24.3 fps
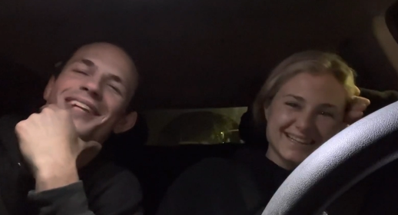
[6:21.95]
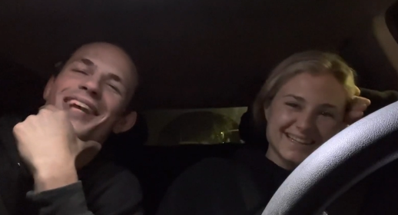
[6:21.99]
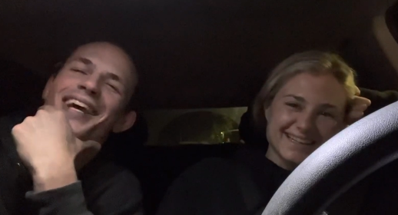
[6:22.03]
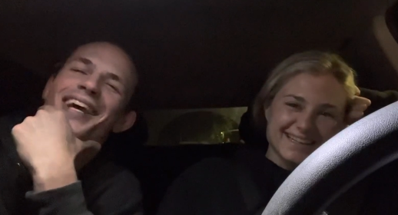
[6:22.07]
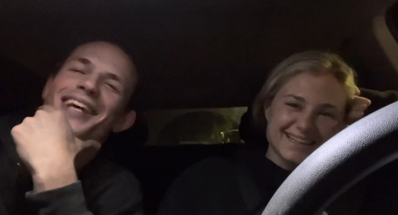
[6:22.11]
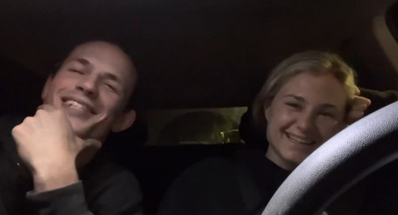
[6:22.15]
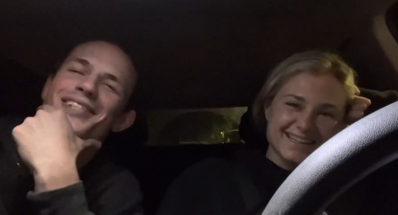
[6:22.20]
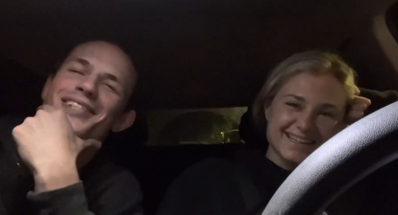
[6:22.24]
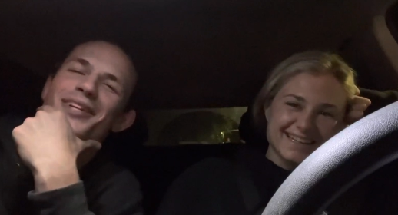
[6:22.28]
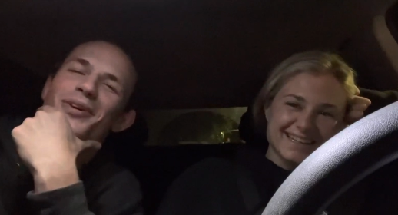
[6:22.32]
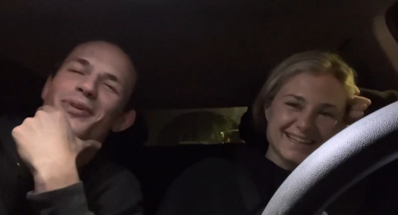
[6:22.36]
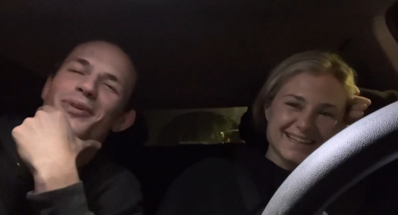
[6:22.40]
Speaker 1: As
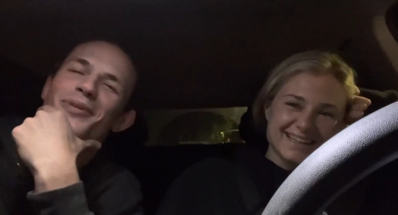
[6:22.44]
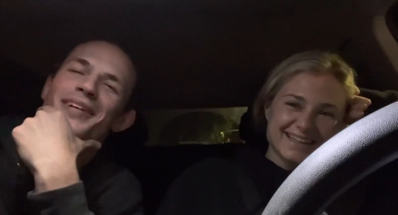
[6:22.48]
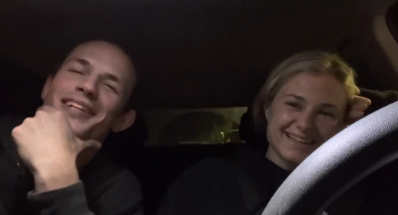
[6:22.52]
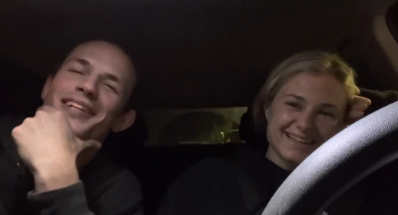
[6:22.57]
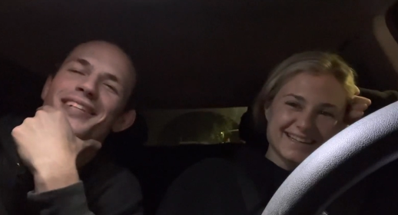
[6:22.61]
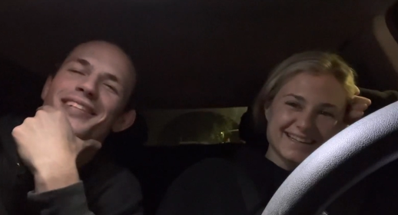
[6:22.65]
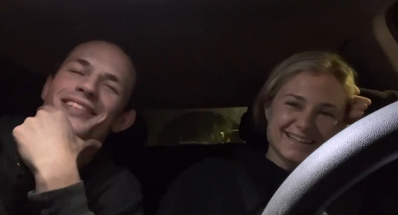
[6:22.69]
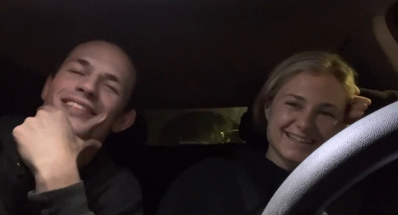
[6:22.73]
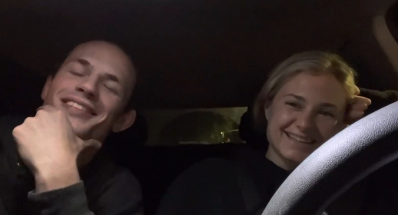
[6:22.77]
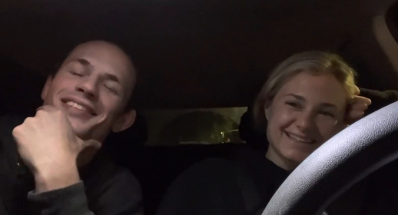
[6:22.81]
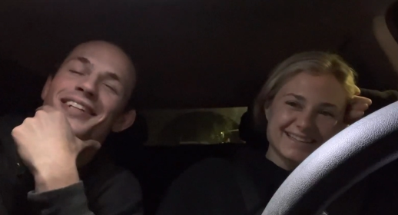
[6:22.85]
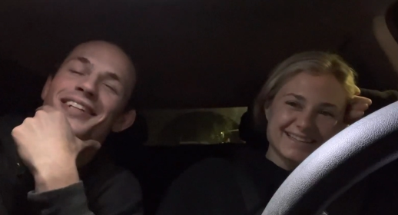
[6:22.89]

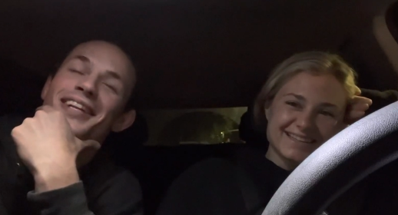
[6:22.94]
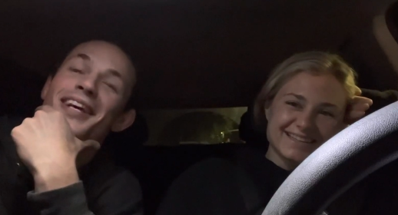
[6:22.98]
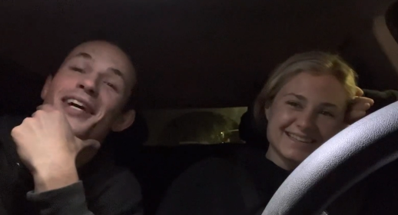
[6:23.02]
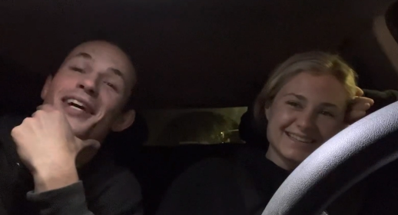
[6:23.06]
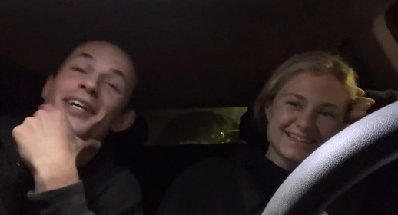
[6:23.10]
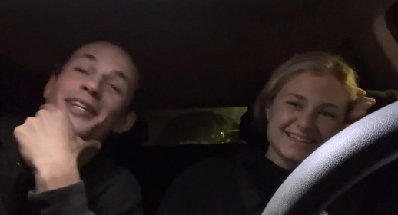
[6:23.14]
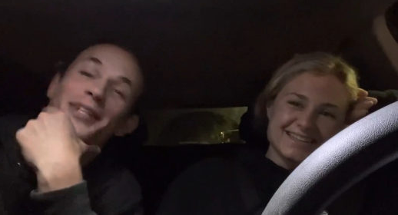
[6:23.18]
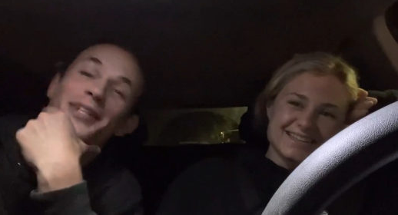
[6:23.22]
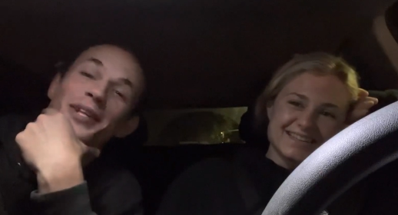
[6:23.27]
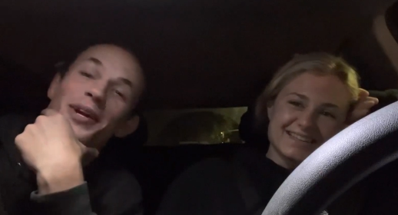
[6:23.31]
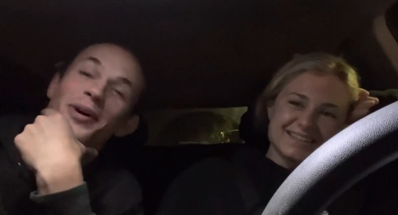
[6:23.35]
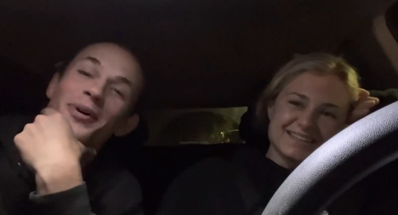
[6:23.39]
always.
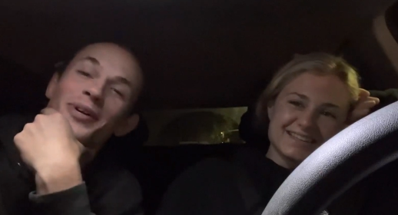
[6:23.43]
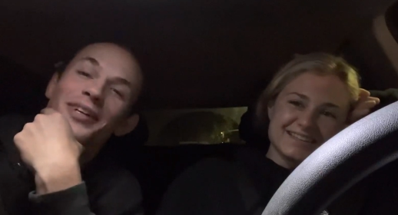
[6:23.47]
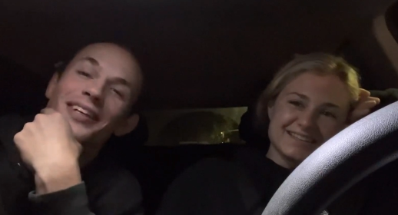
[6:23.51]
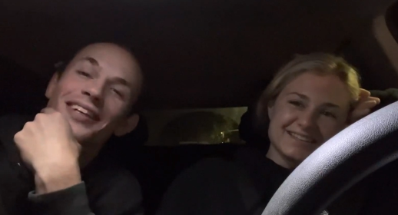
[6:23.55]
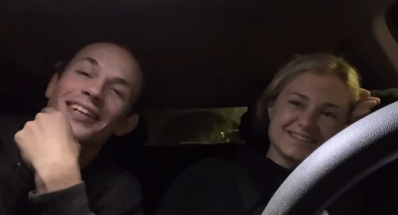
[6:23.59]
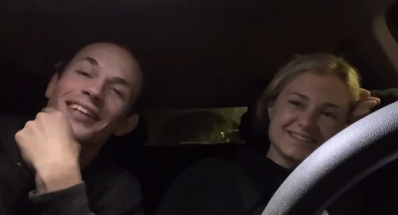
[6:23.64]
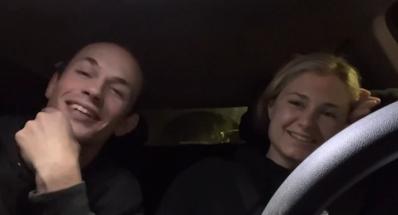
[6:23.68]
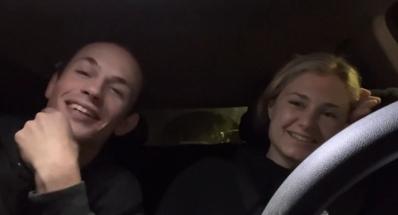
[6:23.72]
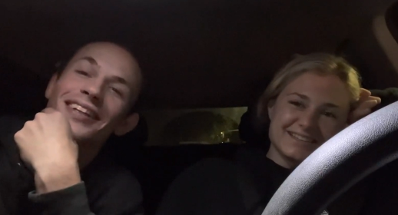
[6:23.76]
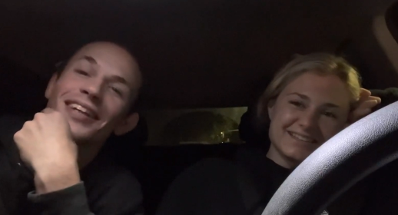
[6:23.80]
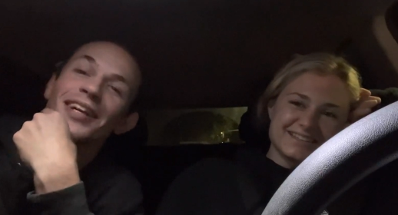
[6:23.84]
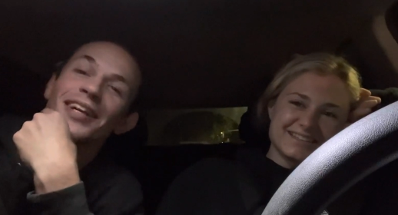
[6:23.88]
No
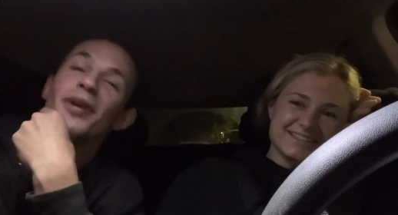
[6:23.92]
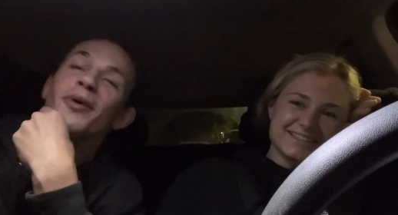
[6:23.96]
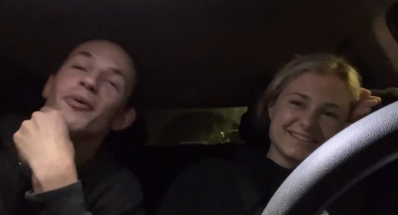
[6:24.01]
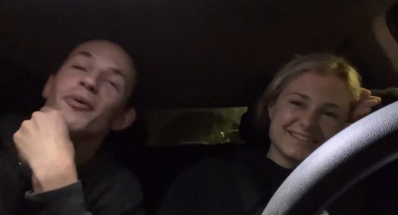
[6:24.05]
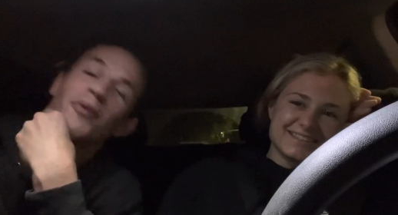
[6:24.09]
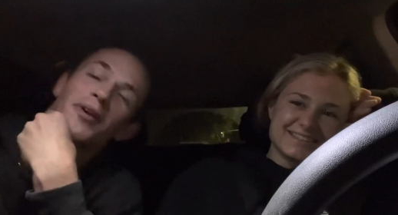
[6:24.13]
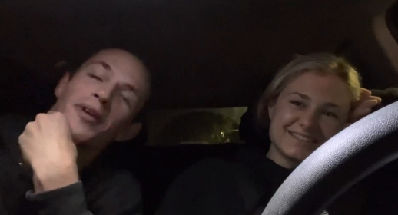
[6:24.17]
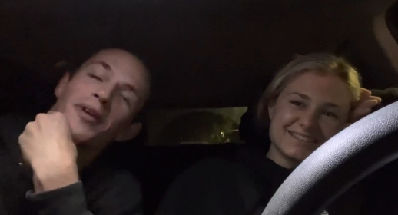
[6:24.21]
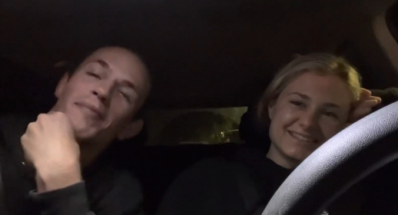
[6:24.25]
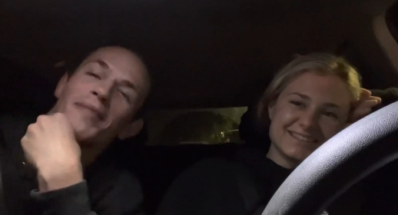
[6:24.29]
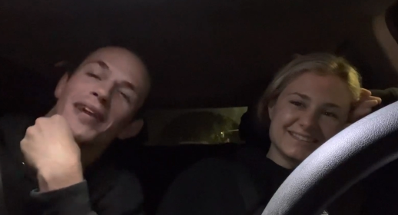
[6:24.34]
gi. Would have